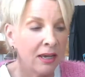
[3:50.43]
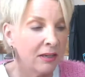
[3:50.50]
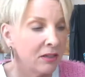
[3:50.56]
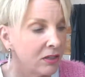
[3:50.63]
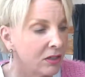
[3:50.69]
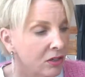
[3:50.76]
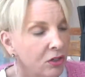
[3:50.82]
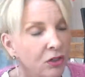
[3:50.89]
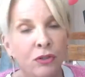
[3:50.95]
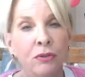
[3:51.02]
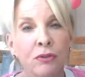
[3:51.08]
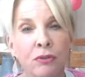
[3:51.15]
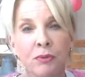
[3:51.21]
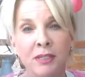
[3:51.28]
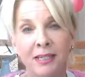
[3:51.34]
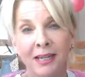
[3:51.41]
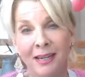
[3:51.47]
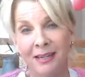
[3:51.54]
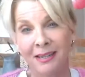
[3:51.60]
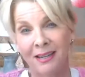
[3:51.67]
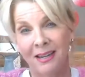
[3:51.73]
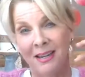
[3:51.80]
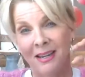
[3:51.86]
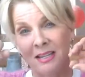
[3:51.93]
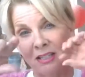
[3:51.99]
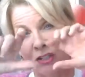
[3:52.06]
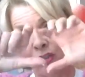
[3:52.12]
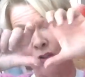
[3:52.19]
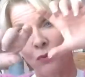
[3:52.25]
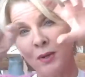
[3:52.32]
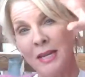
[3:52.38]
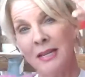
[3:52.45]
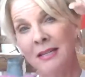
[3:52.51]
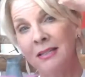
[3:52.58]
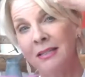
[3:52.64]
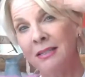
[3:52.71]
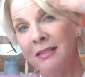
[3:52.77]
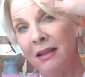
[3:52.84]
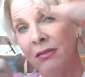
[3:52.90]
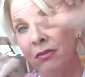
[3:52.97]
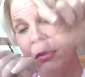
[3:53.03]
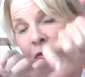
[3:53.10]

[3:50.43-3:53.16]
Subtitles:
the Jews would take strings and